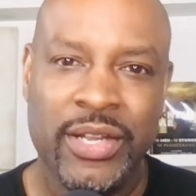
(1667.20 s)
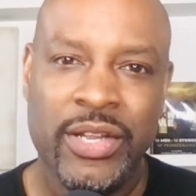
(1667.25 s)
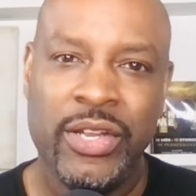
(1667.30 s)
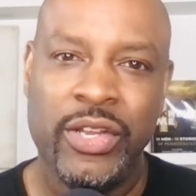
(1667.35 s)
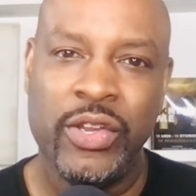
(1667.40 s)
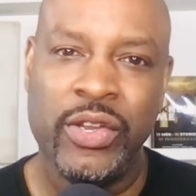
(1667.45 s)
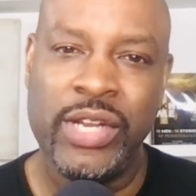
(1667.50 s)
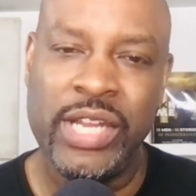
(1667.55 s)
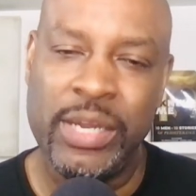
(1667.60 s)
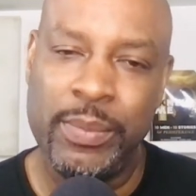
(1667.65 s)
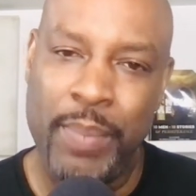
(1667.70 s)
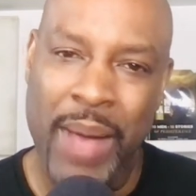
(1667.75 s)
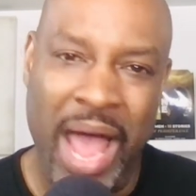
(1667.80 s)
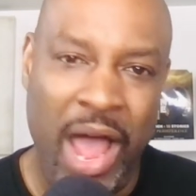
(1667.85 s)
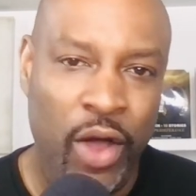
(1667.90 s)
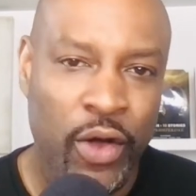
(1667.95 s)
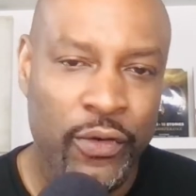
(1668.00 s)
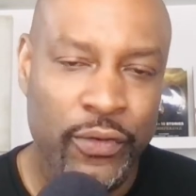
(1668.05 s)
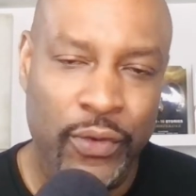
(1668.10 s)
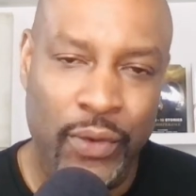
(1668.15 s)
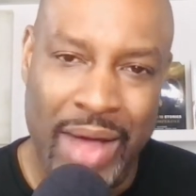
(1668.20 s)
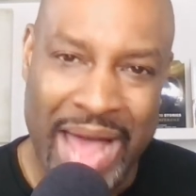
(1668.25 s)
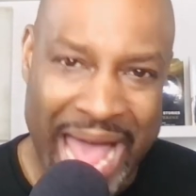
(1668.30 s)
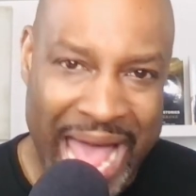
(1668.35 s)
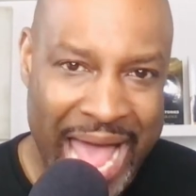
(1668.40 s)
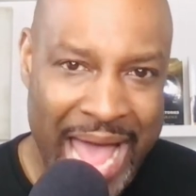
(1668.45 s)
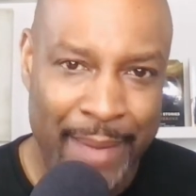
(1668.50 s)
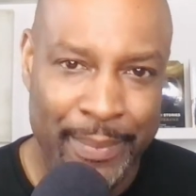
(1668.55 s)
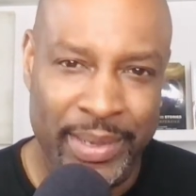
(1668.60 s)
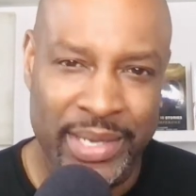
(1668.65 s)
You need powerful
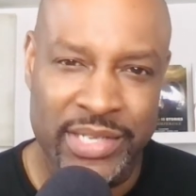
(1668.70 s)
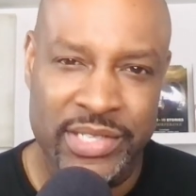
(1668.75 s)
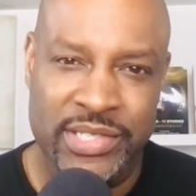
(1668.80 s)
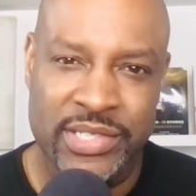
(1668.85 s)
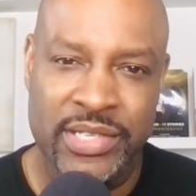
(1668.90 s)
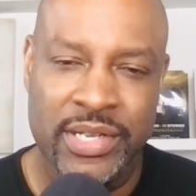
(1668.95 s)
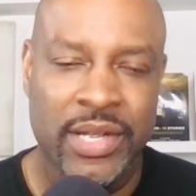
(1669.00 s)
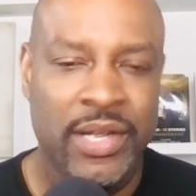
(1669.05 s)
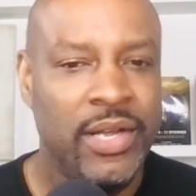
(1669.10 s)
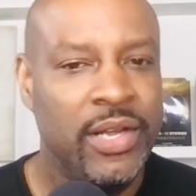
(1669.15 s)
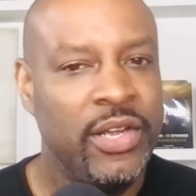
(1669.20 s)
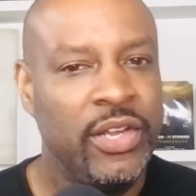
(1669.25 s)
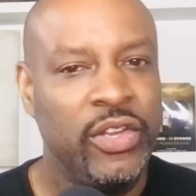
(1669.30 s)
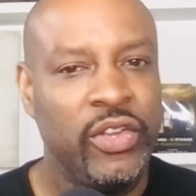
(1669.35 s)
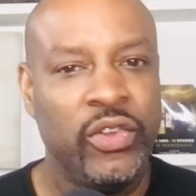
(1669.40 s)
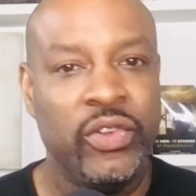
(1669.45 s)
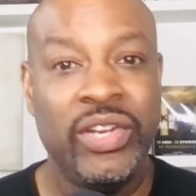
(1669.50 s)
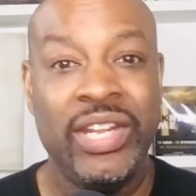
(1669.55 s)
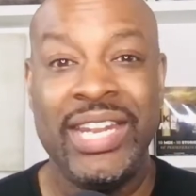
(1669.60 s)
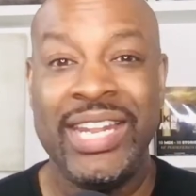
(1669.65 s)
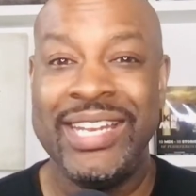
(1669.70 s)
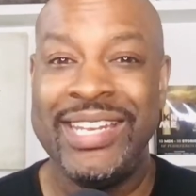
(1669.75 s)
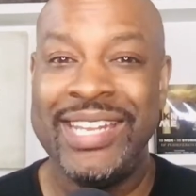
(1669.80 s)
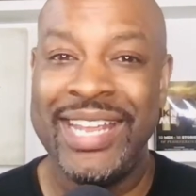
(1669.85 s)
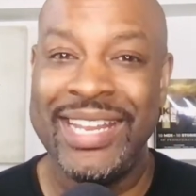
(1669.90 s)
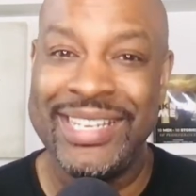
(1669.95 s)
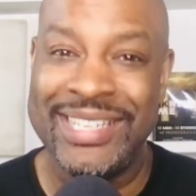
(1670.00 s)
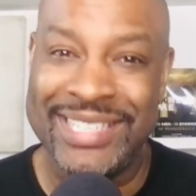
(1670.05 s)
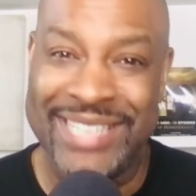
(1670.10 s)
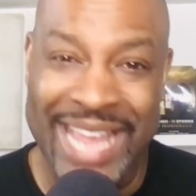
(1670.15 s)
habits. You need to
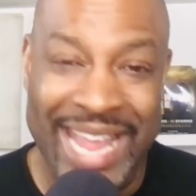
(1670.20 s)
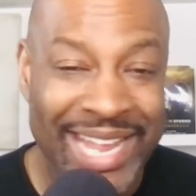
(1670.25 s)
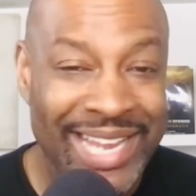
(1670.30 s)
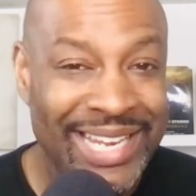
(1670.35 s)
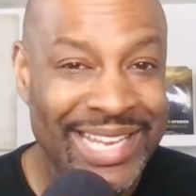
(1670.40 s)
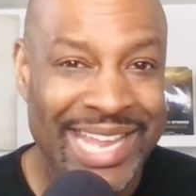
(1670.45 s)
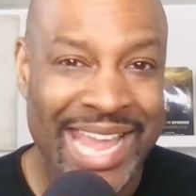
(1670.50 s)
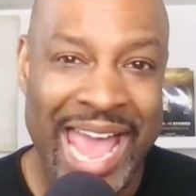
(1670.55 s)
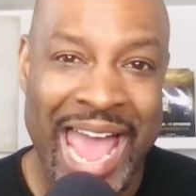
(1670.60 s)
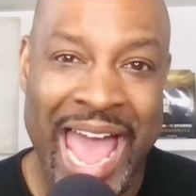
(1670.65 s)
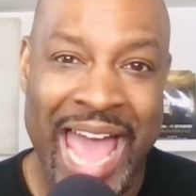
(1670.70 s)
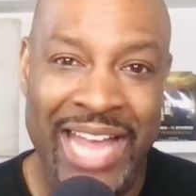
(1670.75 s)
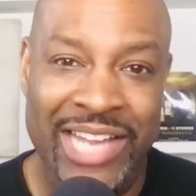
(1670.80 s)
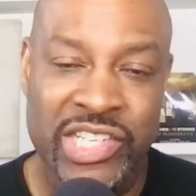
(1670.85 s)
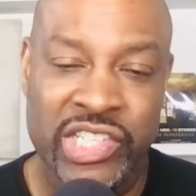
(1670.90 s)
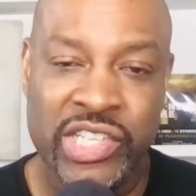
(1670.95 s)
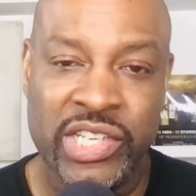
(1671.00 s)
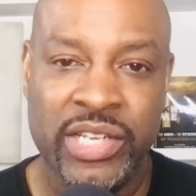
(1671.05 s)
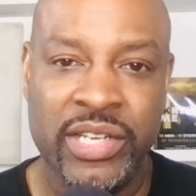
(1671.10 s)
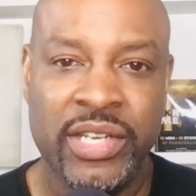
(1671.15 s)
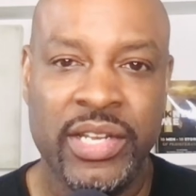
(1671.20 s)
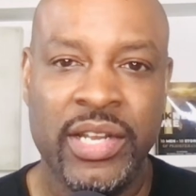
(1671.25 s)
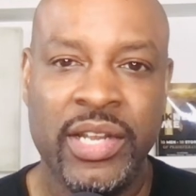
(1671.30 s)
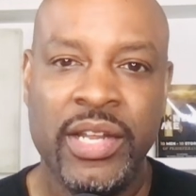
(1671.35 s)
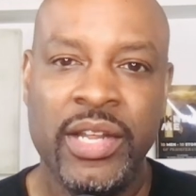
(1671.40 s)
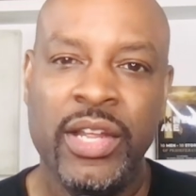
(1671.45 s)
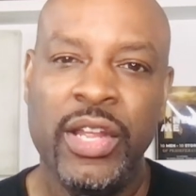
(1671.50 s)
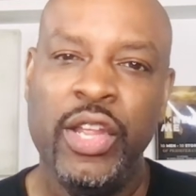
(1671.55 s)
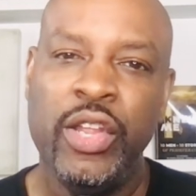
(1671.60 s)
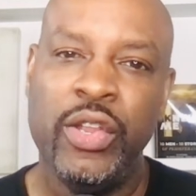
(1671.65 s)
take daily action.
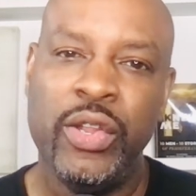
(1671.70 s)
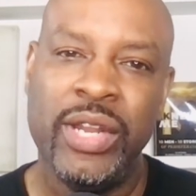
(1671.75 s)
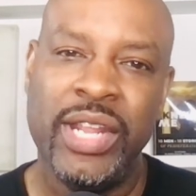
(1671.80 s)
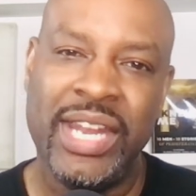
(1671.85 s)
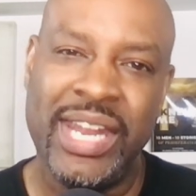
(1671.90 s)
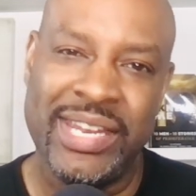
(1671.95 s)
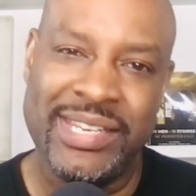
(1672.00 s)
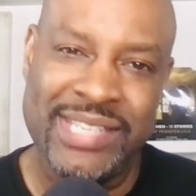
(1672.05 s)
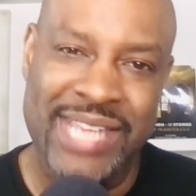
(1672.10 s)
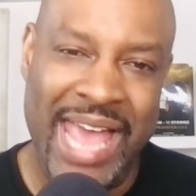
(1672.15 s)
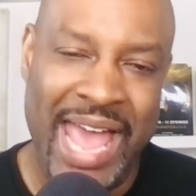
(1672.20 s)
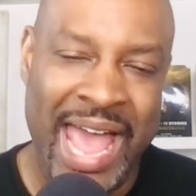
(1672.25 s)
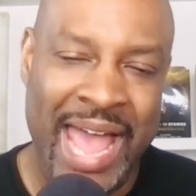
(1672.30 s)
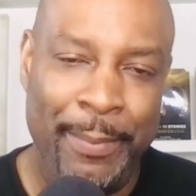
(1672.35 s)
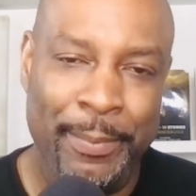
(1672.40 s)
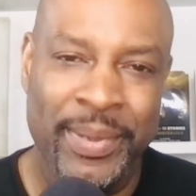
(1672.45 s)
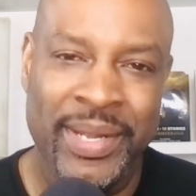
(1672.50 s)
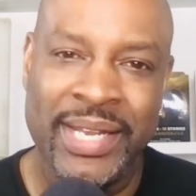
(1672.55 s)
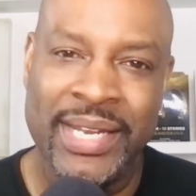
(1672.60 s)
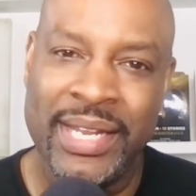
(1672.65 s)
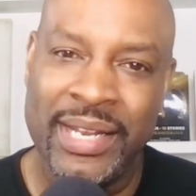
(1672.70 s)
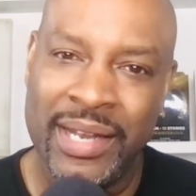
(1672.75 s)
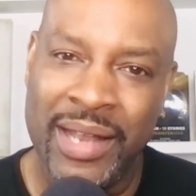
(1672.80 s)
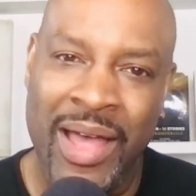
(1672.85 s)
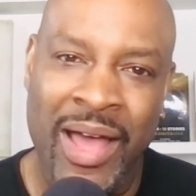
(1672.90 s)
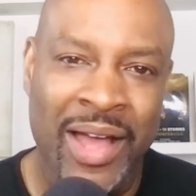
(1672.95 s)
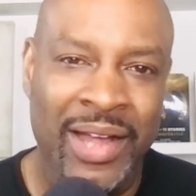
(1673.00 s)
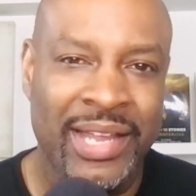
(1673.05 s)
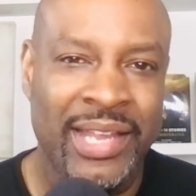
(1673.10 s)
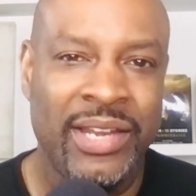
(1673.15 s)
You need to tap in and
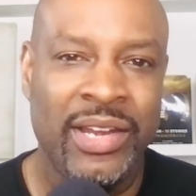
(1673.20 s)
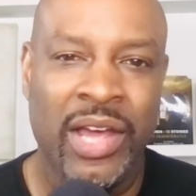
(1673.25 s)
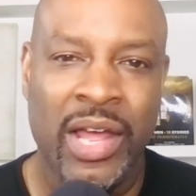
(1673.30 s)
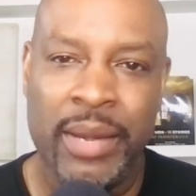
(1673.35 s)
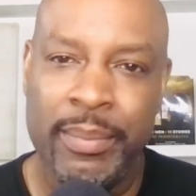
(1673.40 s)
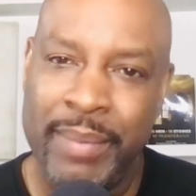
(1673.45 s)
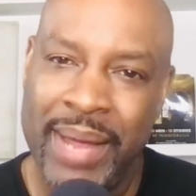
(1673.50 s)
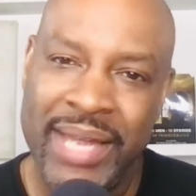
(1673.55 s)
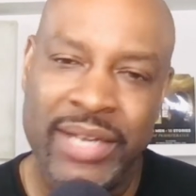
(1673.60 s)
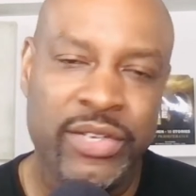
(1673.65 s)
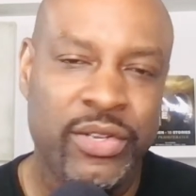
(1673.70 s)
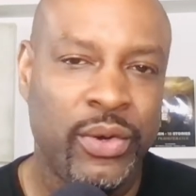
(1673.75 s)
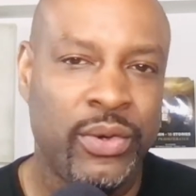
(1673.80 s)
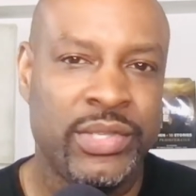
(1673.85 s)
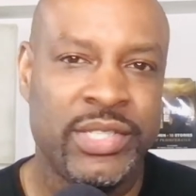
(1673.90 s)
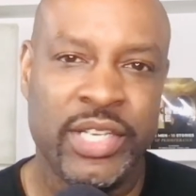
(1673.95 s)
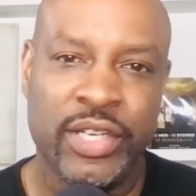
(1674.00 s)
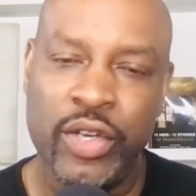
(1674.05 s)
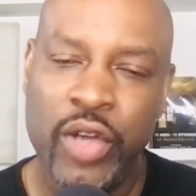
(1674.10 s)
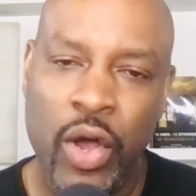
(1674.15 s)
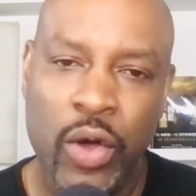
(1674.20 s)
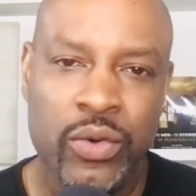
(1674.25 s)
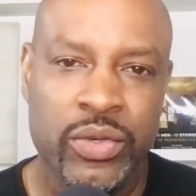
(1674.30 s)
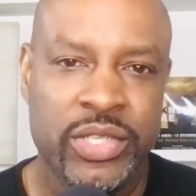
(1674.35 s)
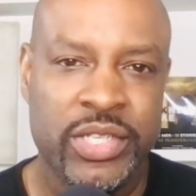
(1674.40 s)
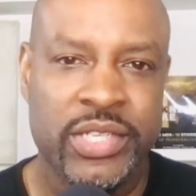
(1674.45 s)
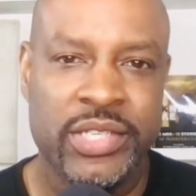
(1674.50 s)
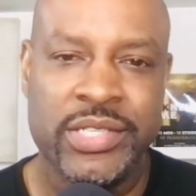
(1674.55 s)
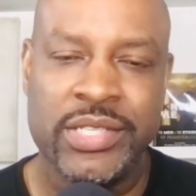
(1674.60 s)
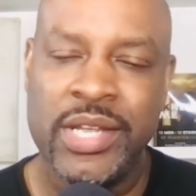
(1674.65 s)
lock in on mentors and
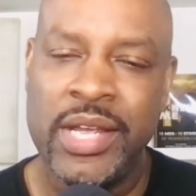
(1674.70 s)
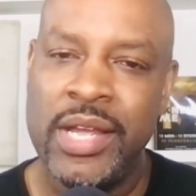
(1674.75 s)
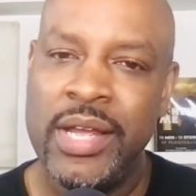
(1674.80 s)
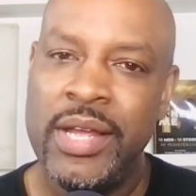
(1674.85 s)
coaches.